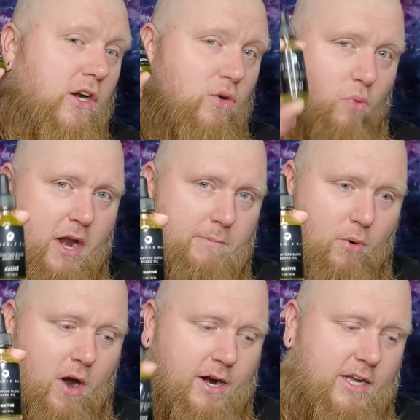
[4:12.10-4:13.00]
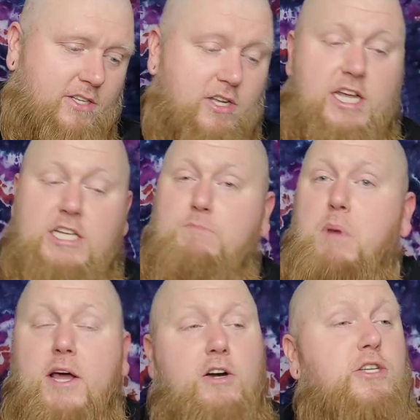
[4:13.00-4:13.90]
Great products. His
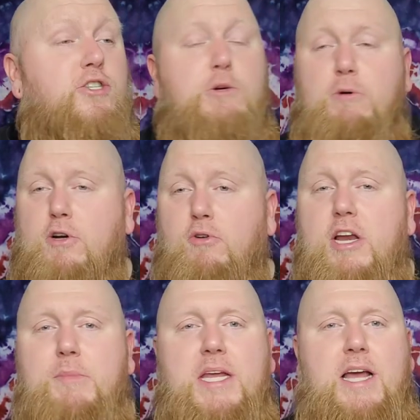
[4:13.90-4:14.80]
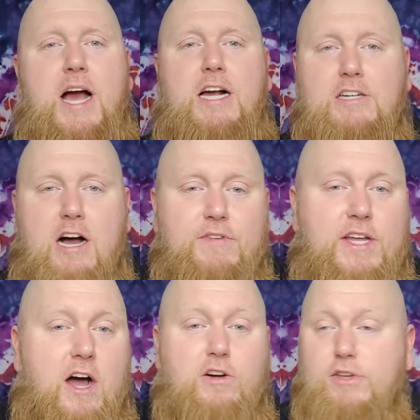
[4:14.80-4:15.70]
butter's super creamy. I love
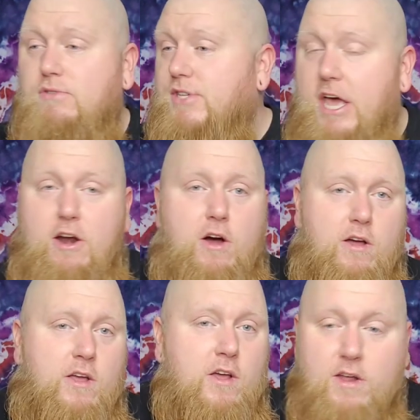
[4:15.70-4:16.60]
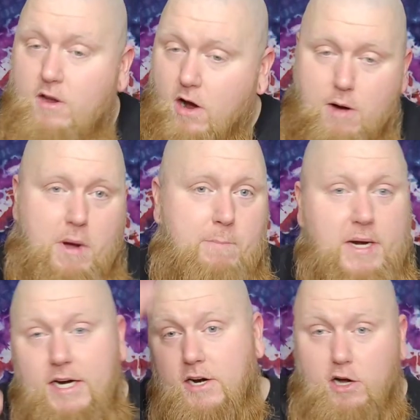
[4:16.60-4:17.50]
it. I'll use that on my
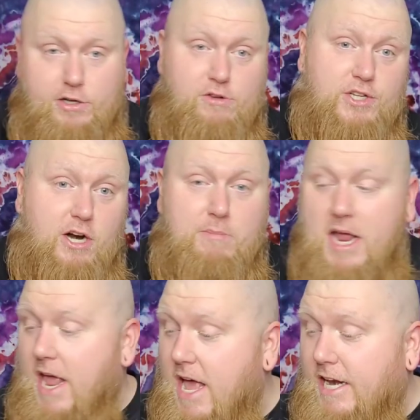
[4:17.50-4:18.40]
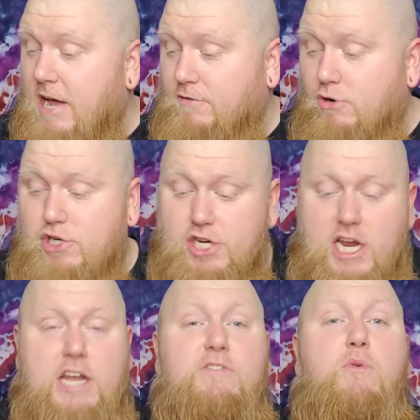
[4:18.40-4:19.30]
beard. I'll use it on my head after a
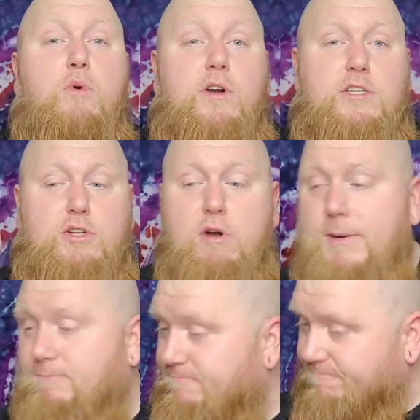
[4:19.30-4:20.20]
shave. Works great.